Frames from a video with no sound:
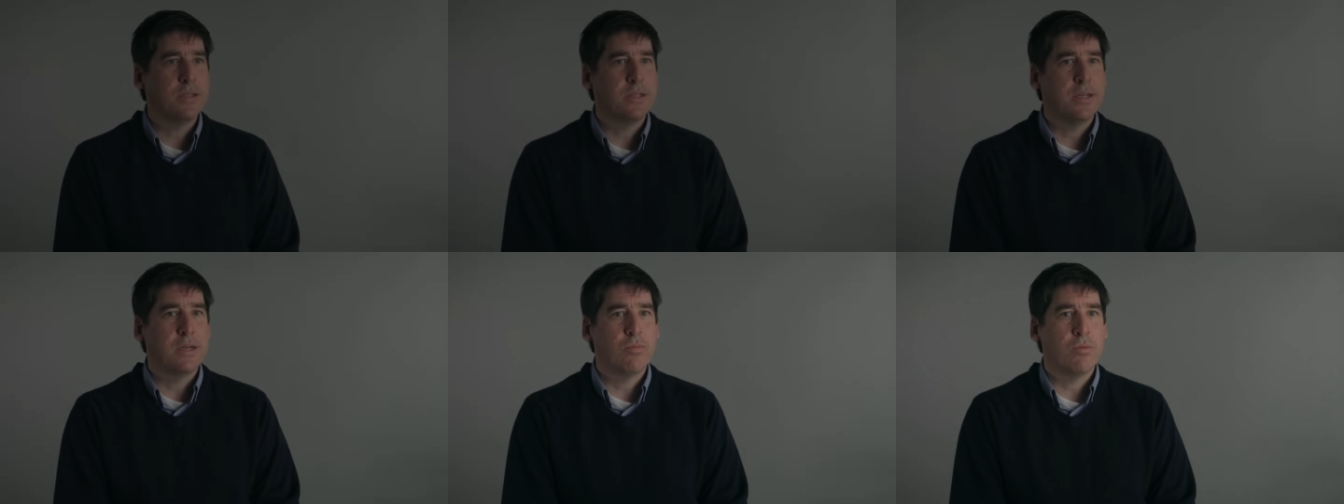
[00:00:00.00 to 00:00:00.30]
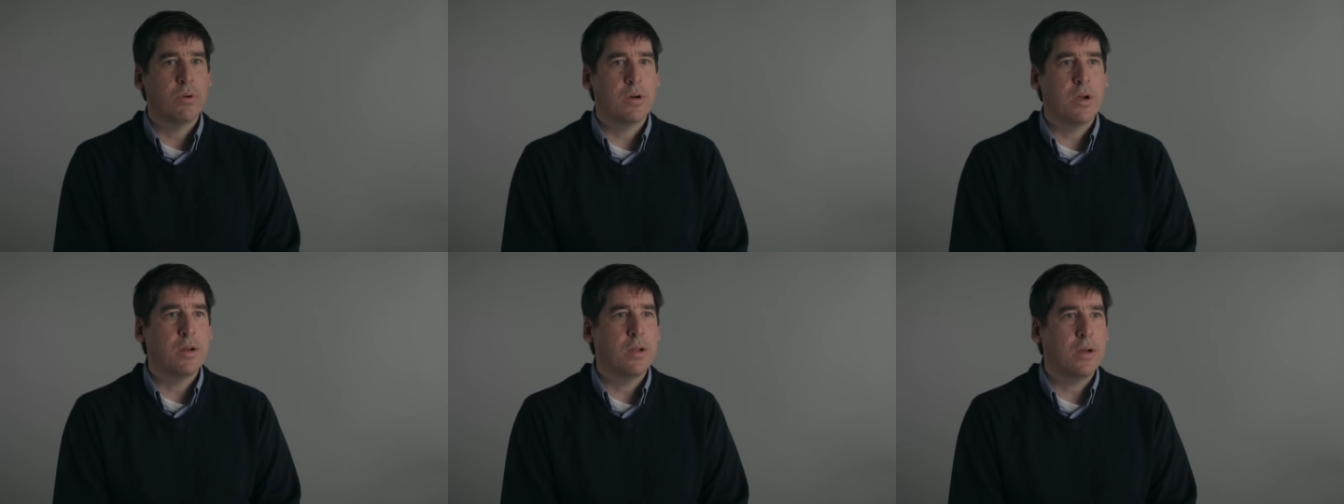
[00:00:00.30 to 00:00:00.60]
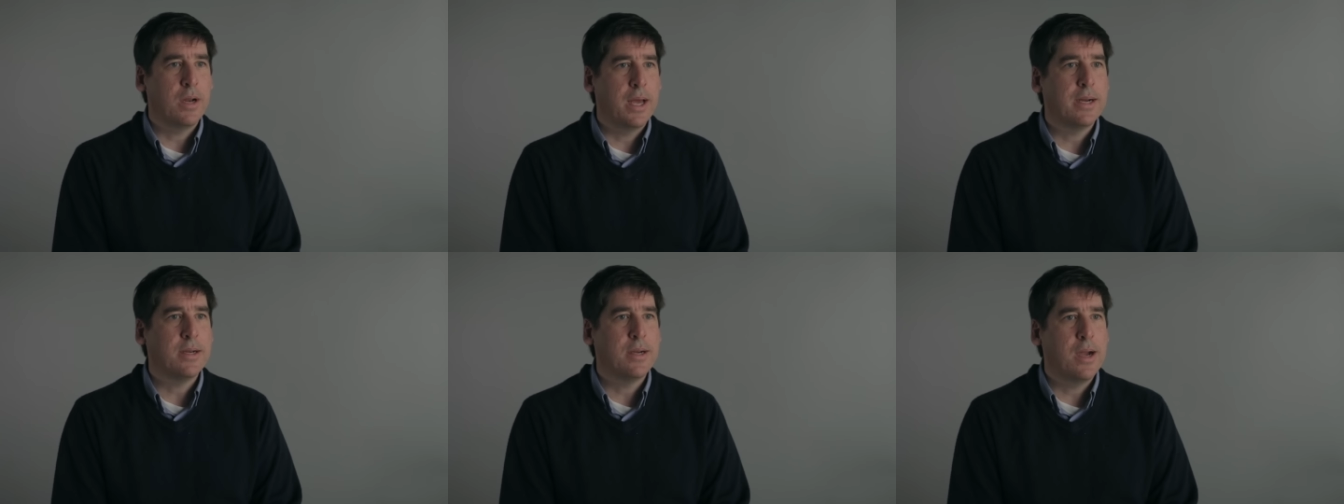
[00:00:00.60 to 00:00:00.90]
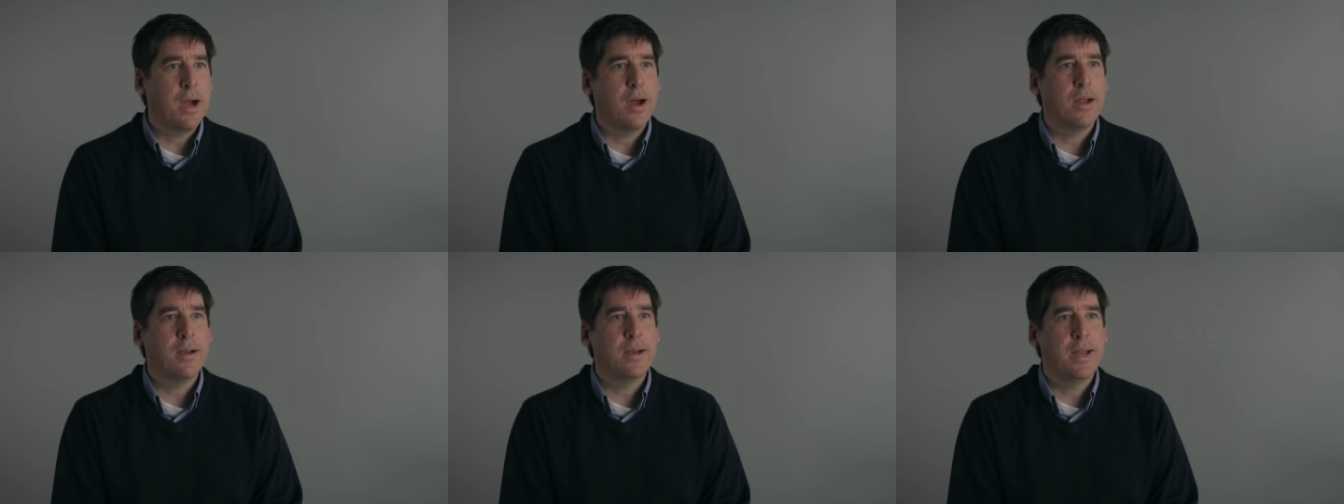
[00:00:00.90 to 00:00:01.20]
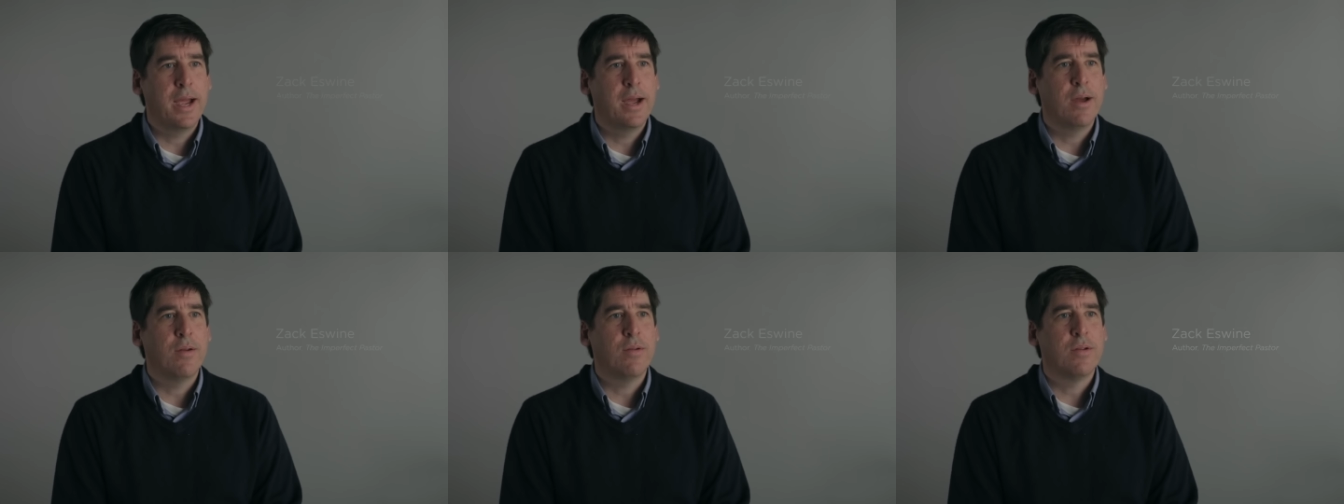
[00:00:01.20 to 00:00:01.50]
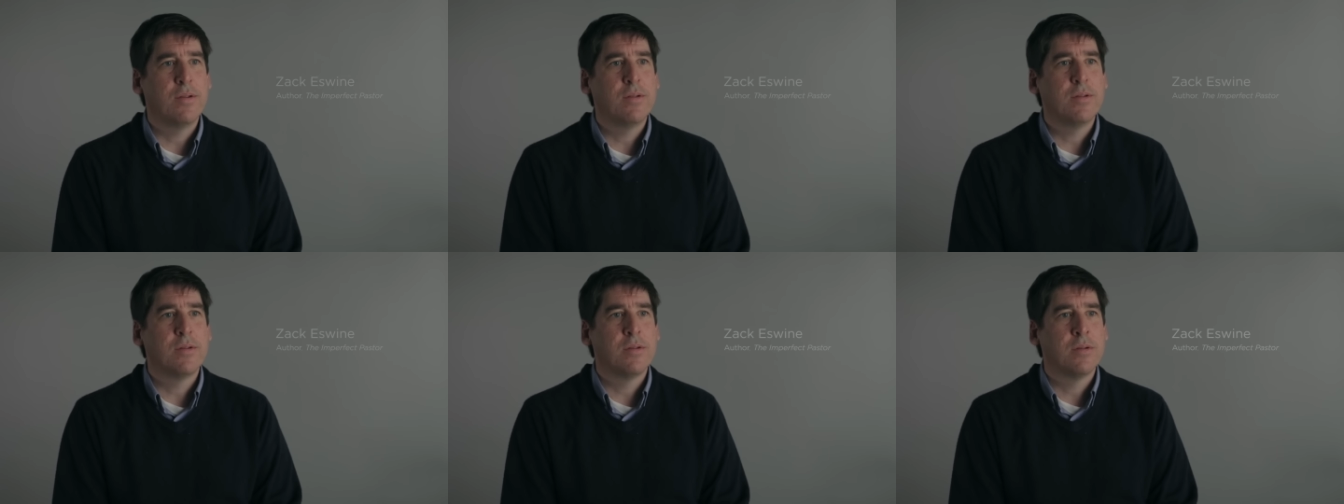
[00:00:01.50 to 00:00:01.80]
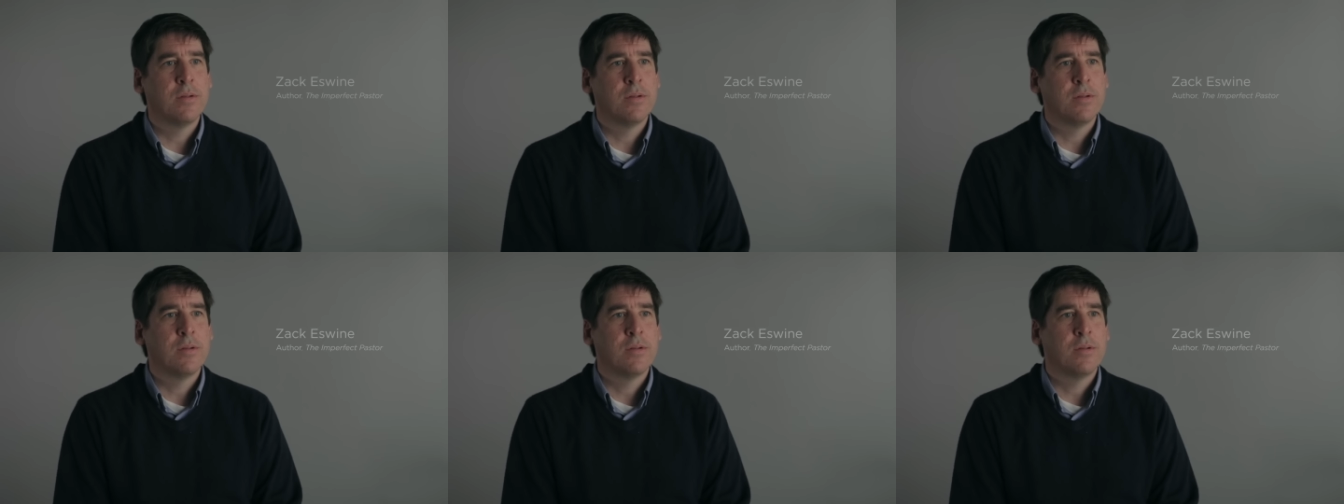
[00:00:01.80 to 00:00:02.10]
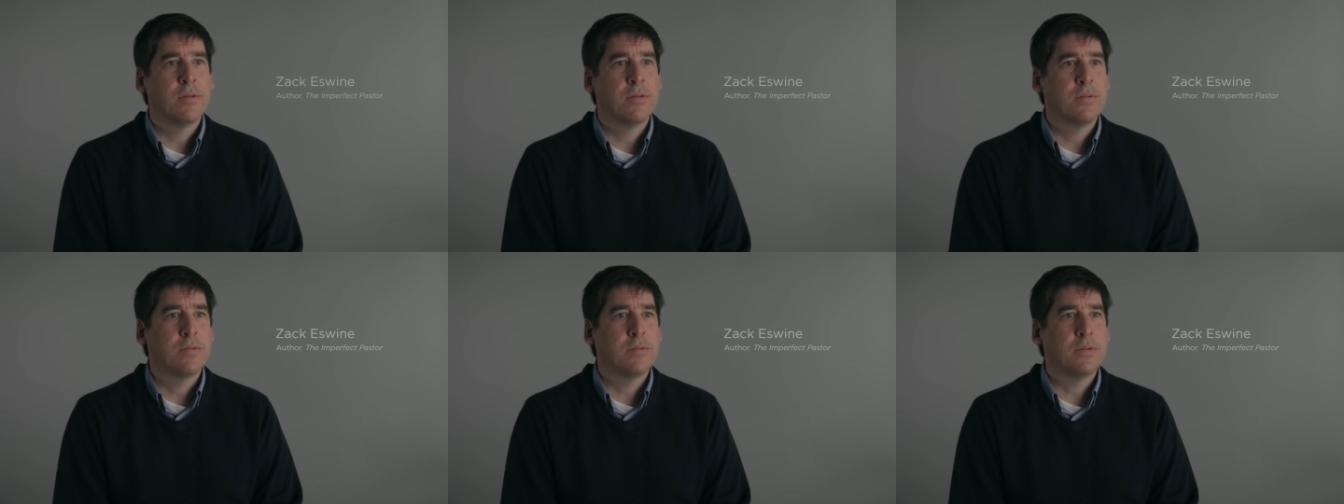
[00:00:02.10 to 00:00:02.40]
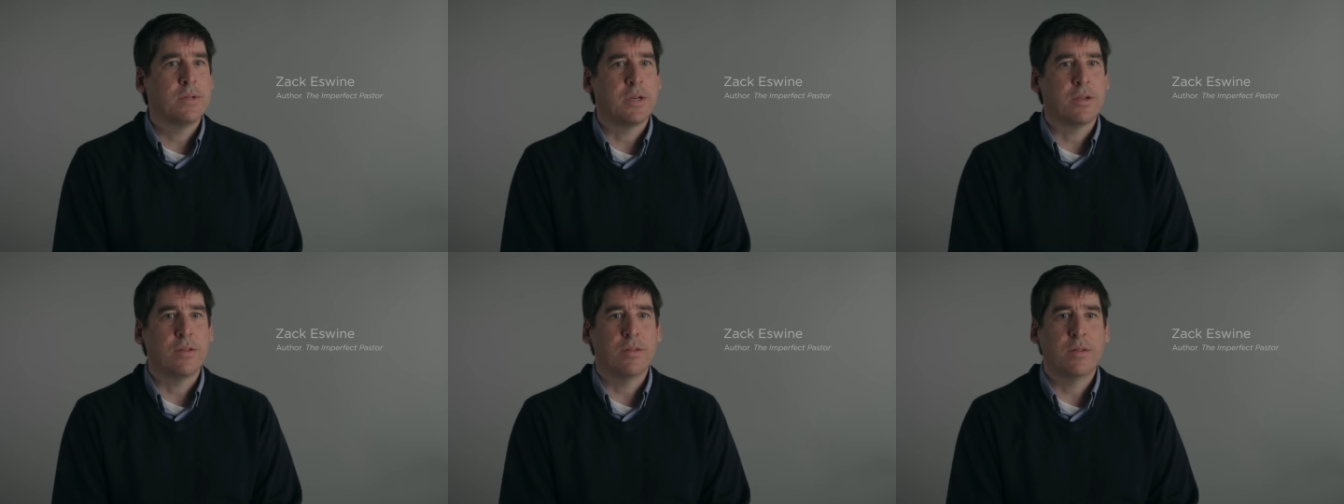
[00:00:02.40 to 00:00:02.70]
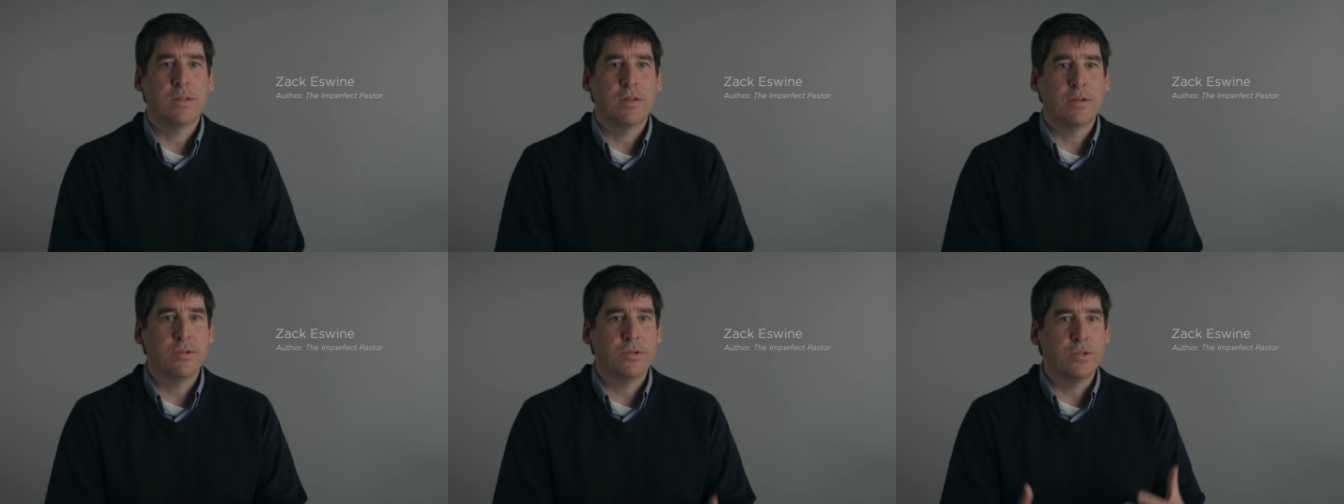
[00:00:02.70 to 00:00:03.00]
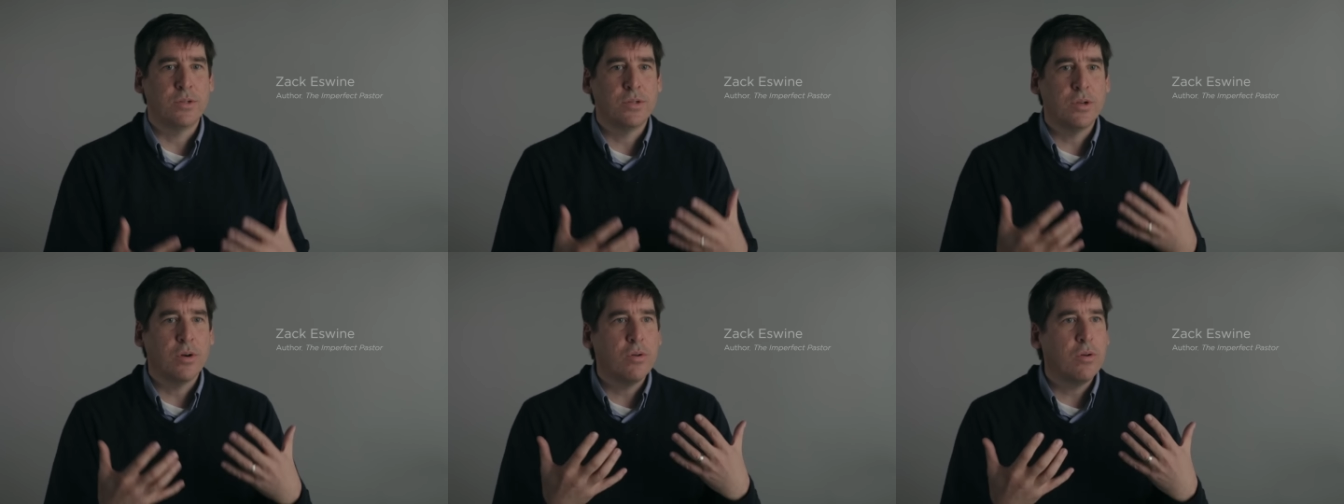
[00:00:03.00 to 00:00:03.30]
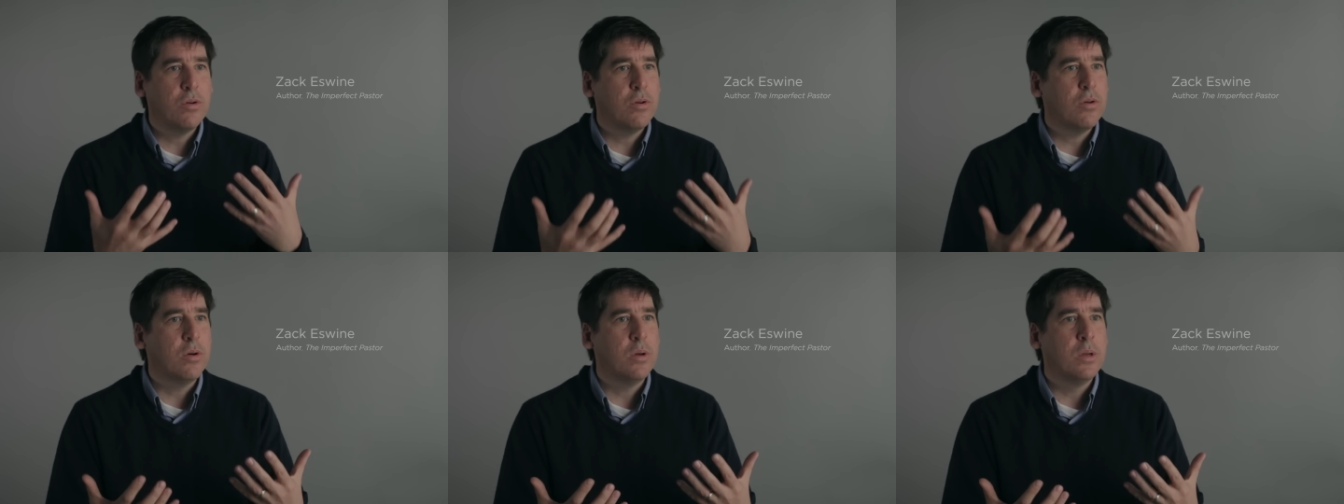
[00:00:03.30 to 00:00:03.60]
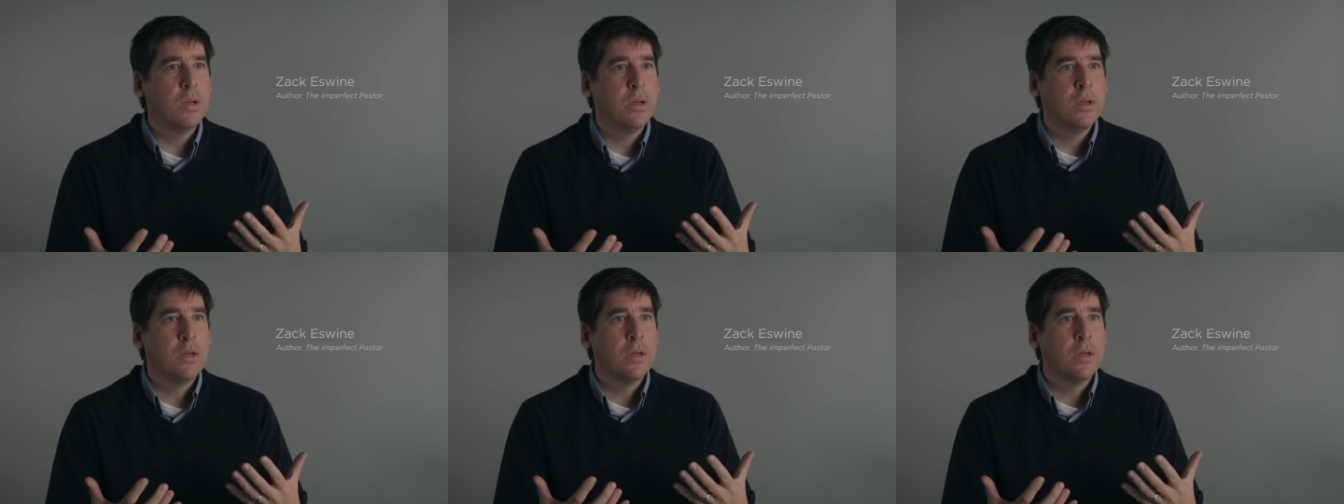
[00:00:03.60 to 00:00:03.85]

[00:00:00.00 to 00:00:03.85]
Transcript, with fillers: is that we're going to let God down. Like there's this whole